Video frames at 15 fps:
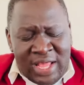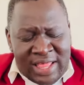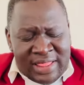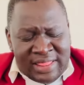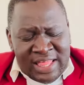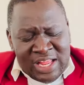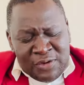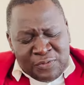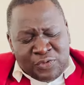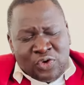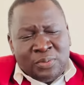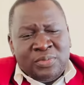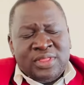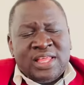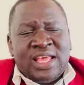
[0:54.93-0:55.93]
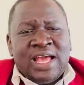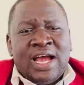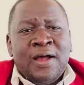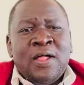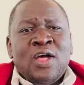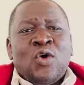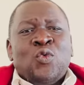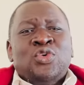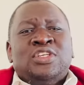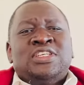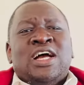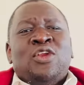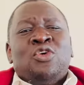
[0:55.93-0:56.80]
Then from there, we shall